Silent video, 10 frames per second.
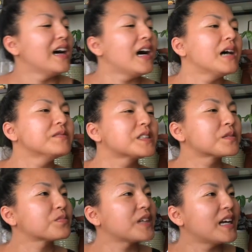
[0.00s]
I'm
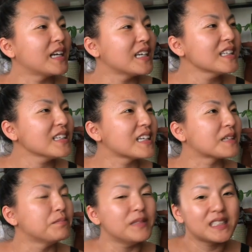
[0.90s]
spraying,
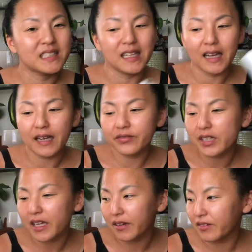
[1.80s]
like misting every
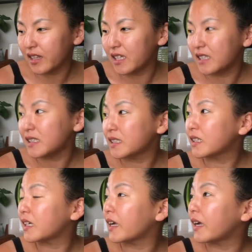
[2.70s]
day with this,
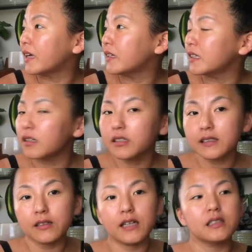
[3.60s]
and it
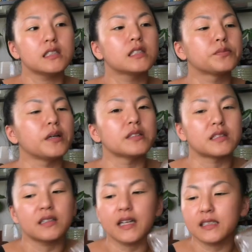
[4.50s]
also actually smells
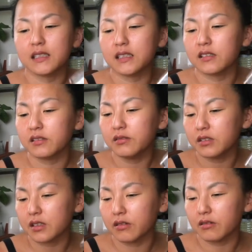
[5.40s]
nice too,
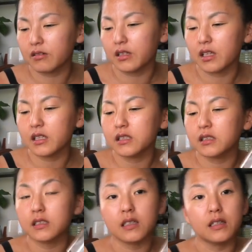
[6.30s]
so I think
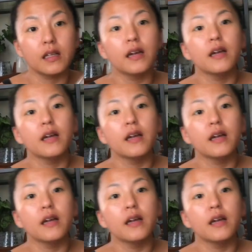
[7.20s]
it's good.